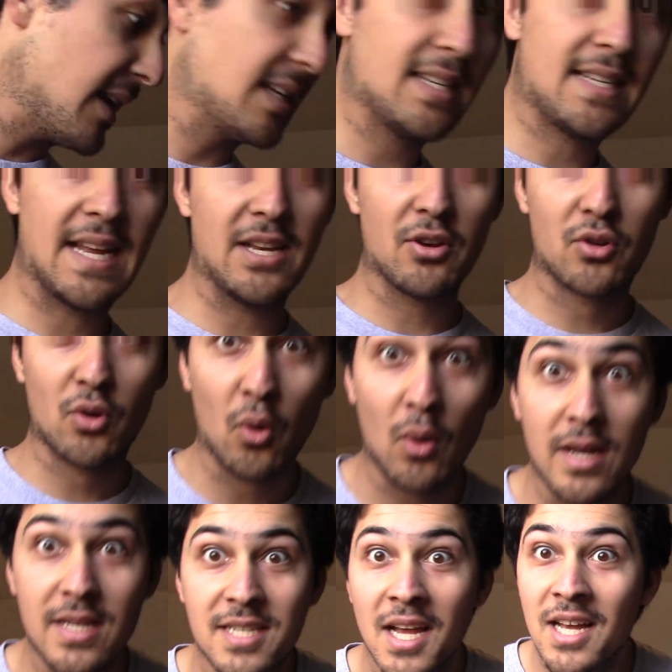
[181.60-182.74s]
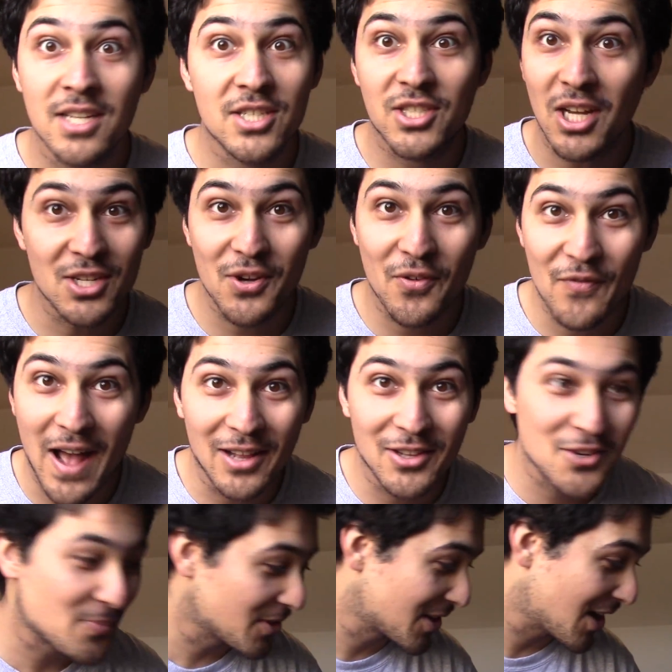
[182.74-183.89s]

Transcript: Nintendo coins. Such a valuable